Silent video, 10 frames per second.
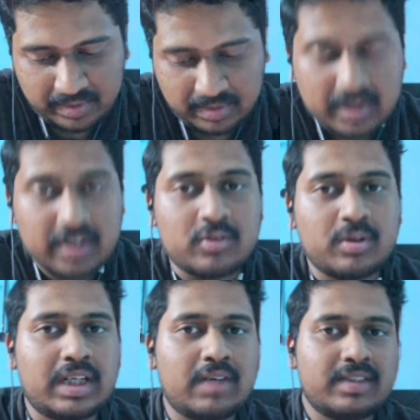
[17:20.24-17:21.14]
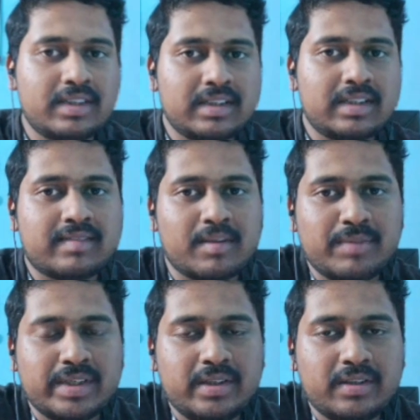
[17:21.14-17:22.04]
So now the
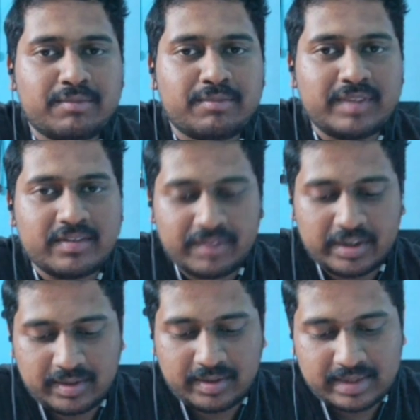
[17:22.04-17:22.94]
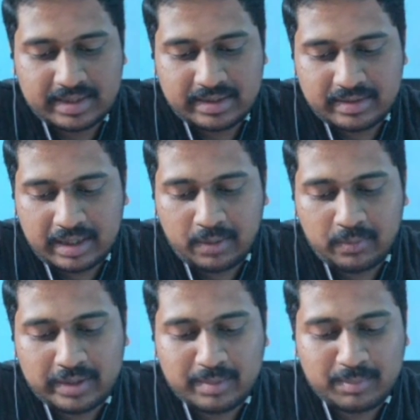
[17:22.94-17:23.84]
summary of this video is that how
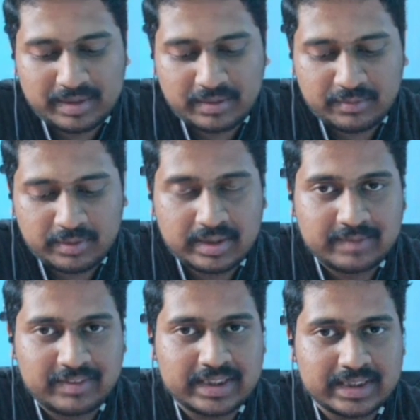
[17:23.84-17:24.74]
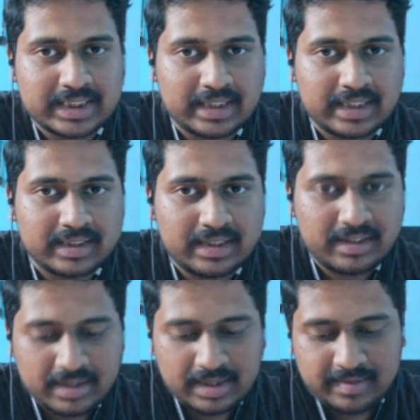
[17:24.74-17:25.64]
can you apply this for your revision strategy?
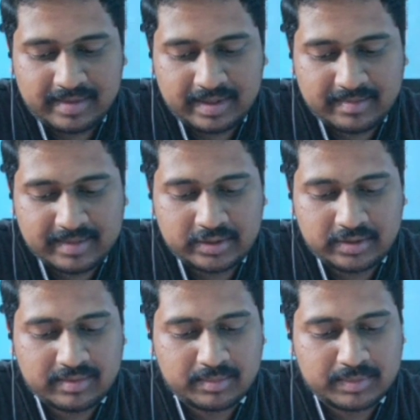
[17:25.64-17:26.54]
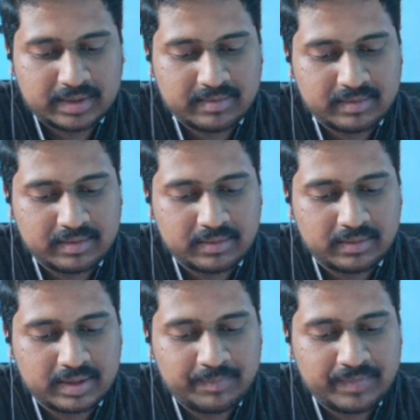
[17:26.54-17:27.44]
6 century subjects,
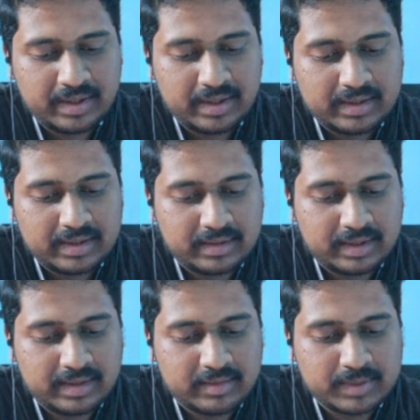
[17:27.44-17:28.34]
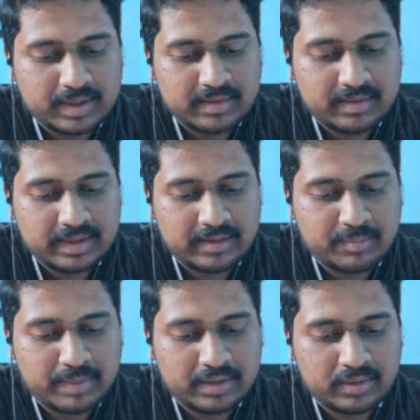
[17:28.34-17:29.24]
okay, the third year subjects, that is
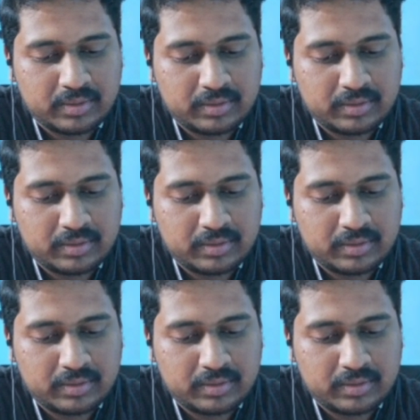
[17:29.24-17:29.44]
patho,